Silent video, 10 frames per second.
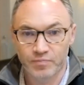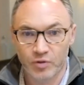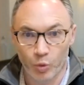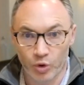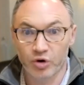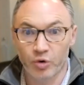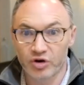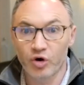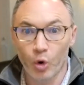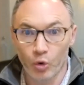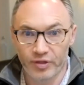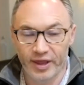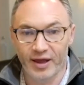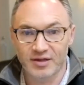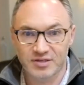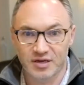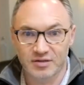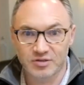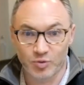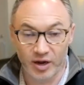We're going to hold the
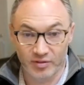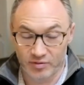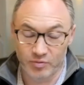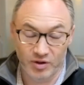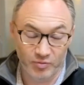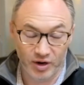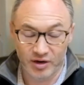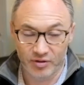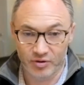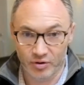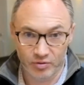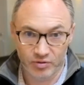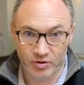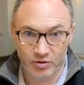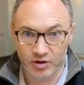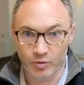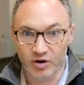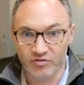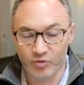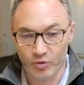assets, right? And right now they're earning
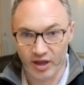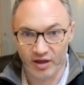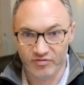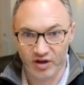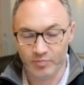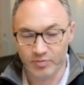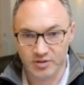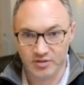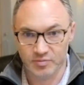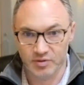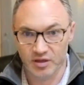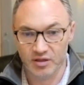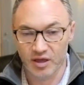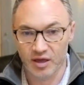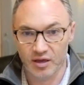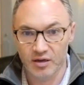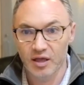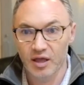what, 4.5%, 5%, something like that.